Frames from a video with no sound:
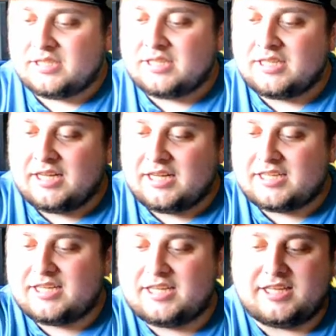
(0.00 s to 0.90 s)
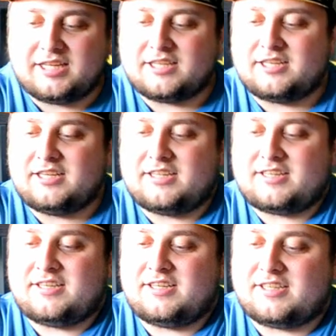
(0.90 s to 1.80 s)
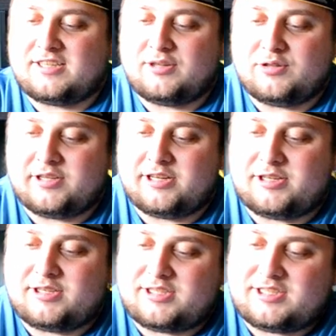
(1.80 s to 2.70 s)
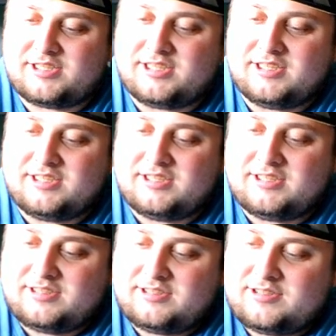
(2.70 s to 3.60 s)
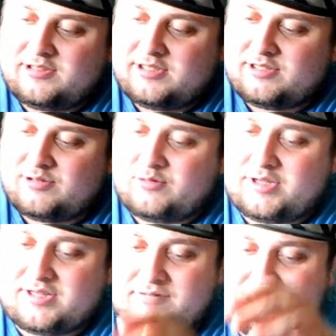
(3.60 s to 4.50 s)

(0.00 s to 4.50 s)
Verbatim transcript: Okay, let's not go there. So and the rest of